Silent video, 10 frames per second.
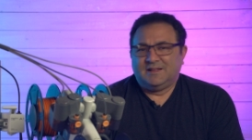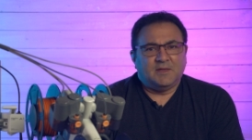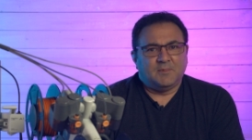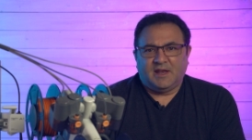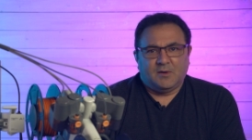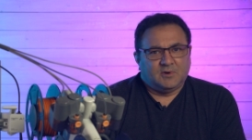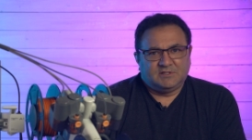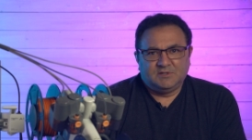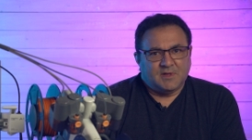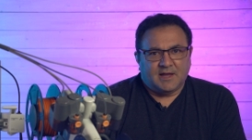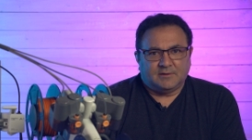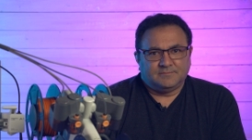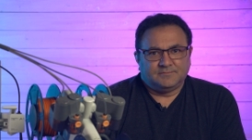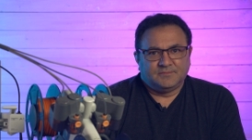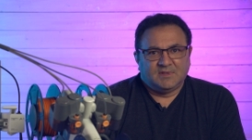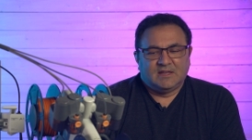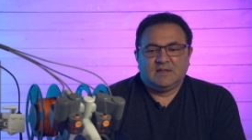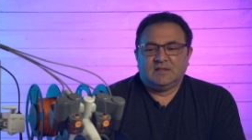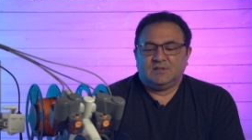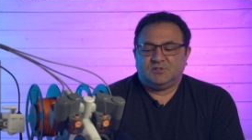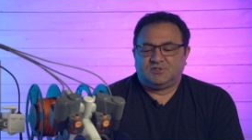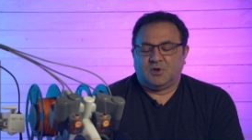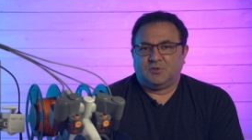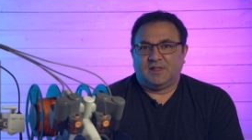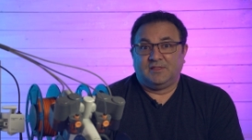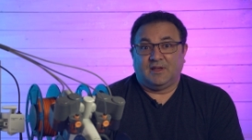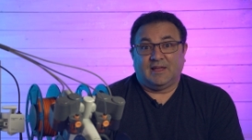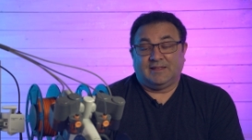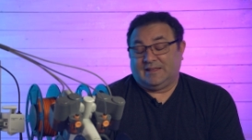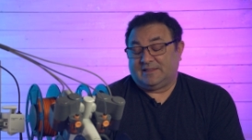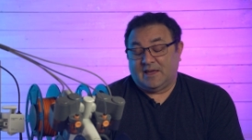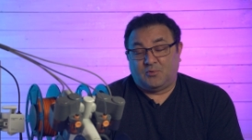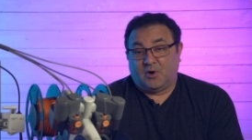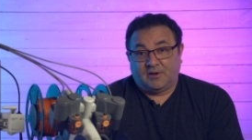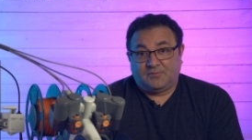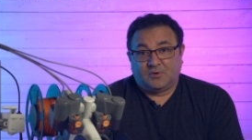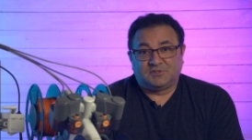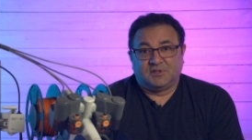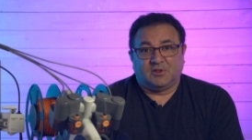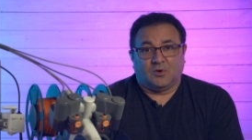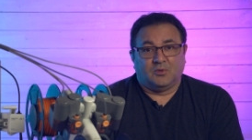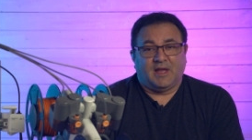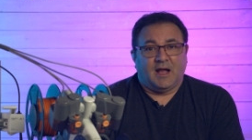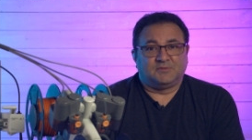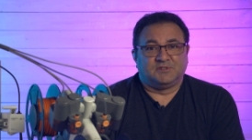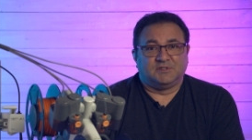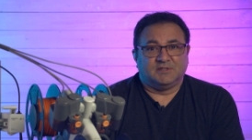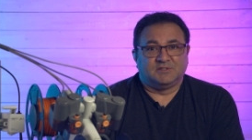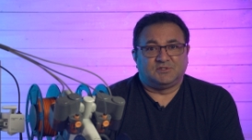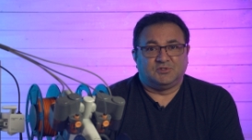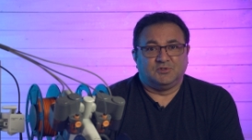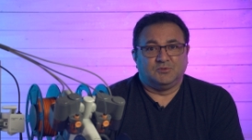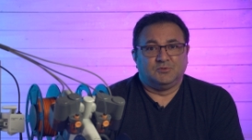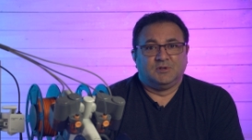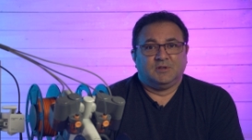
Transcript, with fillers: They might not want to do that. So then at that point, unfortunately, their only option is to